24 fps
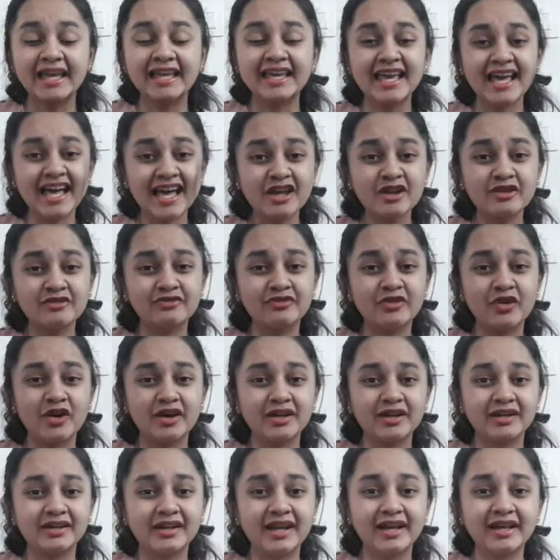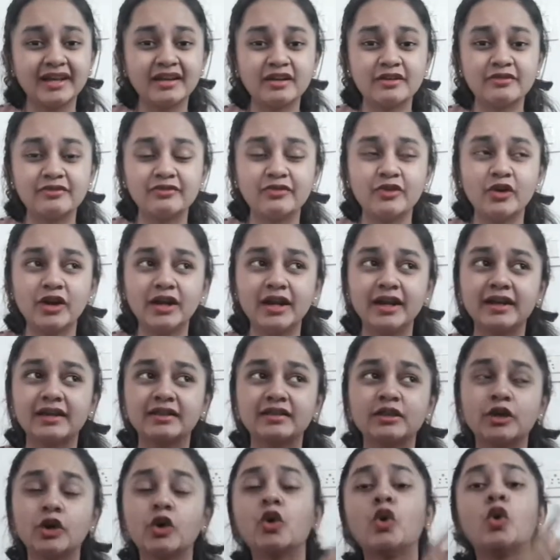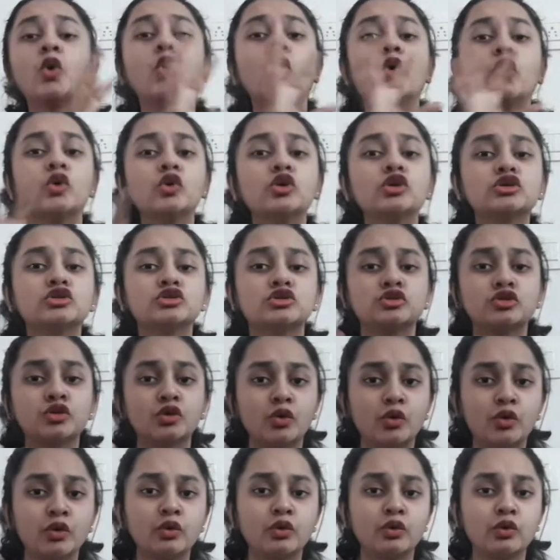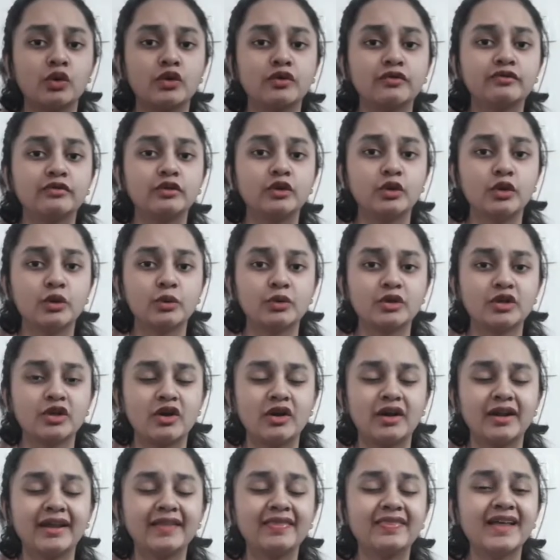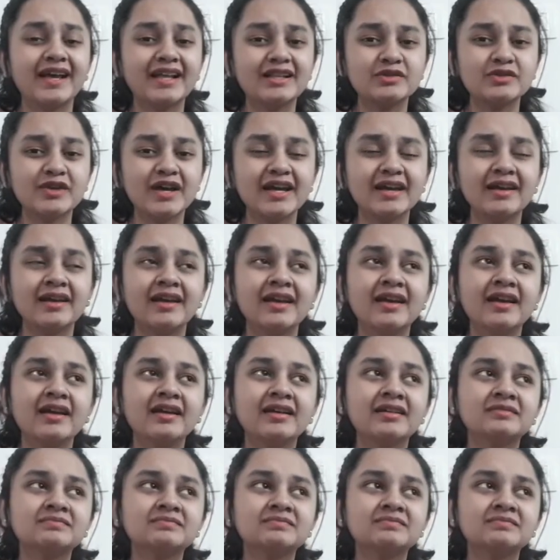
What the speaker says: I can afford it. I can afford the whole store of Louis Vuitton, and that's why